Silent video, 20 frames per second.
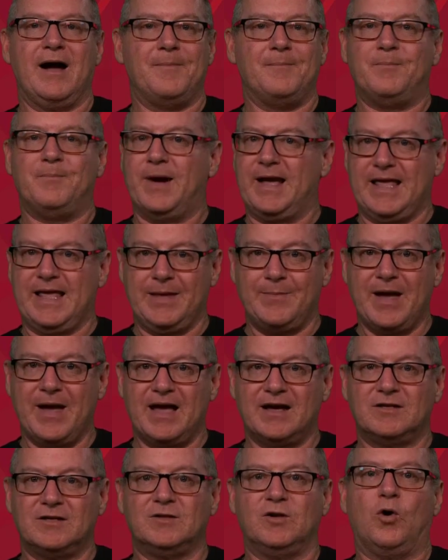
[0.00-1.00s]
by
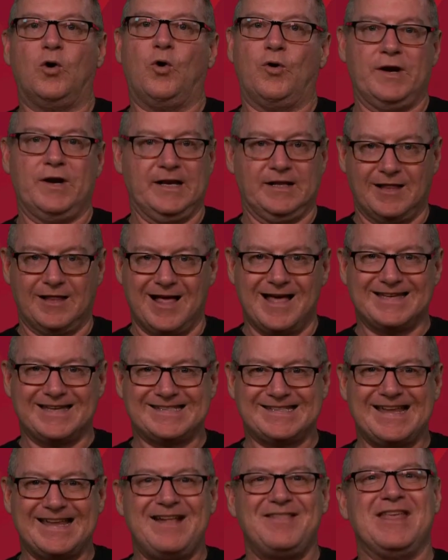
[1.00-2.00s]
email or in
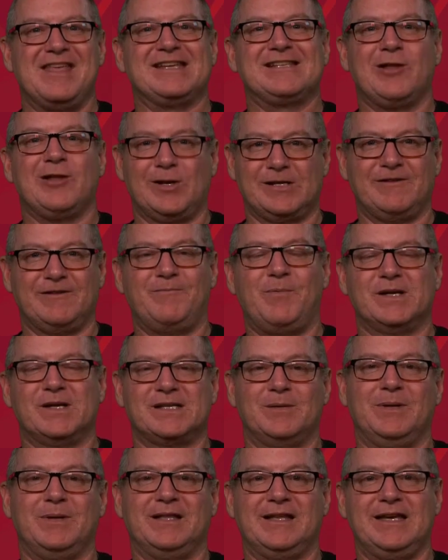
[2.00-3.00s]
class. There's lots of
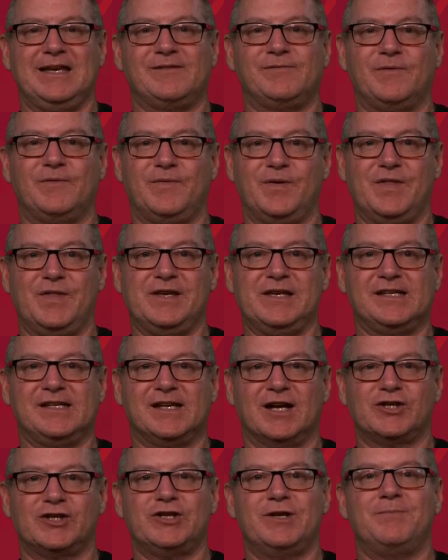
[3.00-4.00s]
possibilities for further
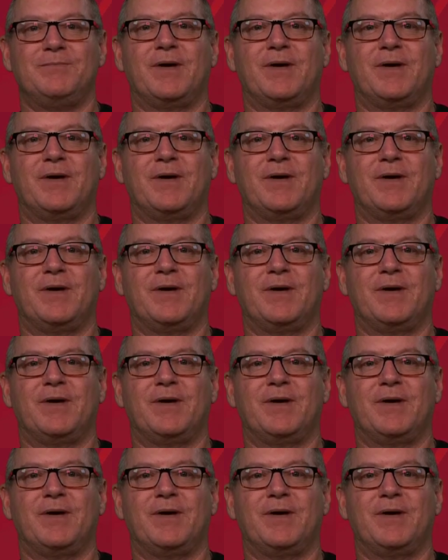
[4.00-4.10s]
discussion,